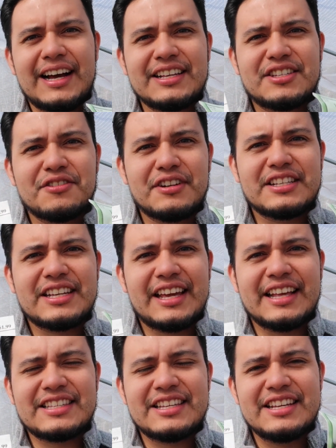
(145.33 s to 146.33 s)
as soon as it
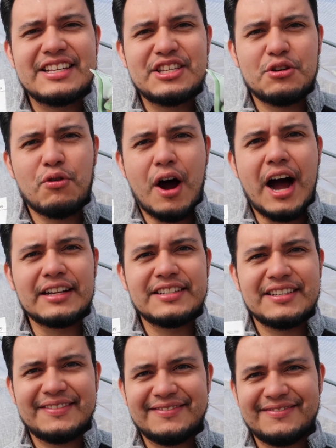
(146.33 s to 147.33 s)
gets too hot.